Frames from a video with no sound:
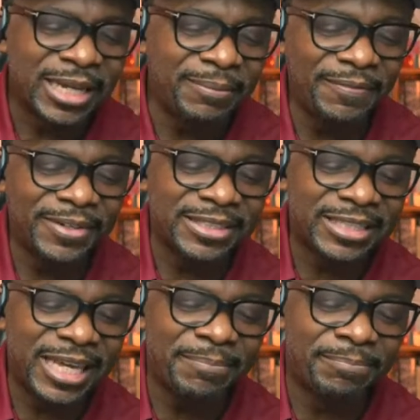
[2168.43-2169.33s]
Some of
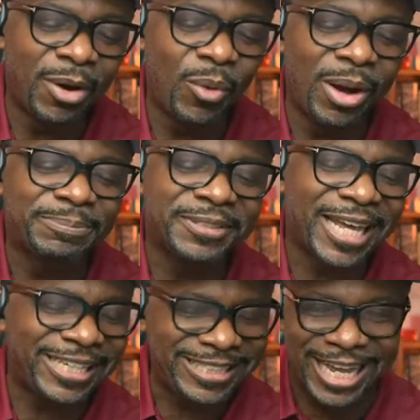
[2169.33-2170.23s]
us get more
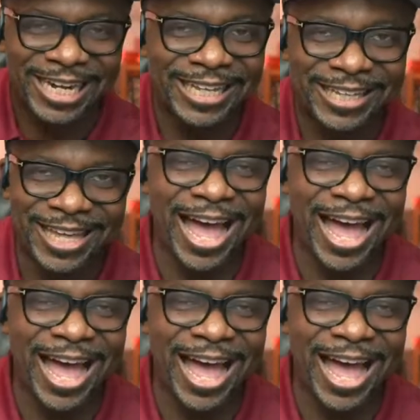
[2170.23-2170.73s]
upset than